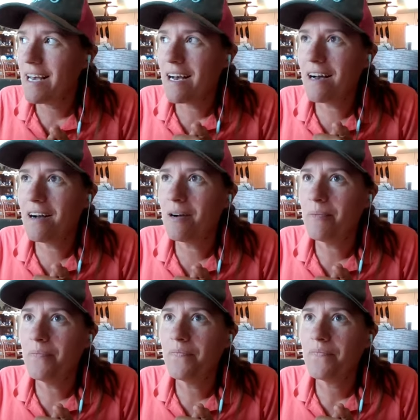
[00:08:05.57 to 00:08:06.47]

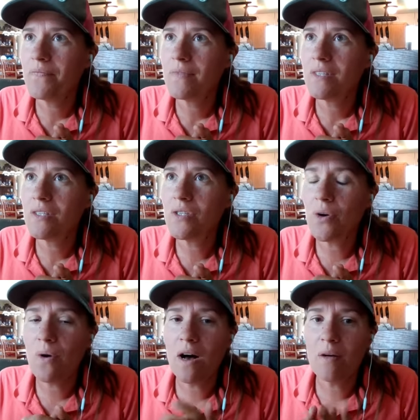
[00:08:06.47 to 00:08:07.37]

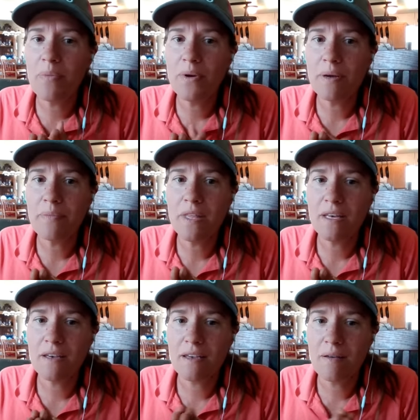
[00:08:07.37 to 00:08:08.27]
So I'll put up
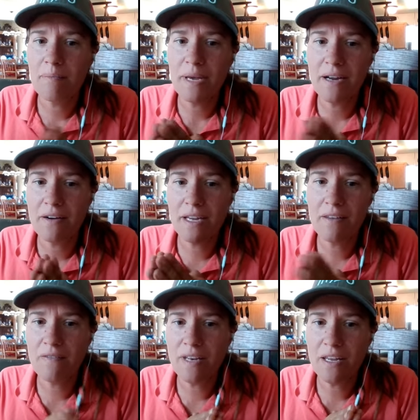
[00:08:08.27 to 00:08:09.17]
the
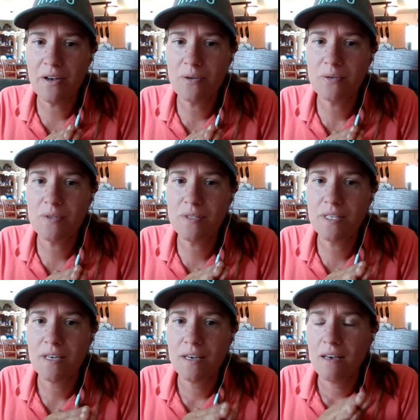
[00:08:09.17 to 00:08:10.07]
comparing videos.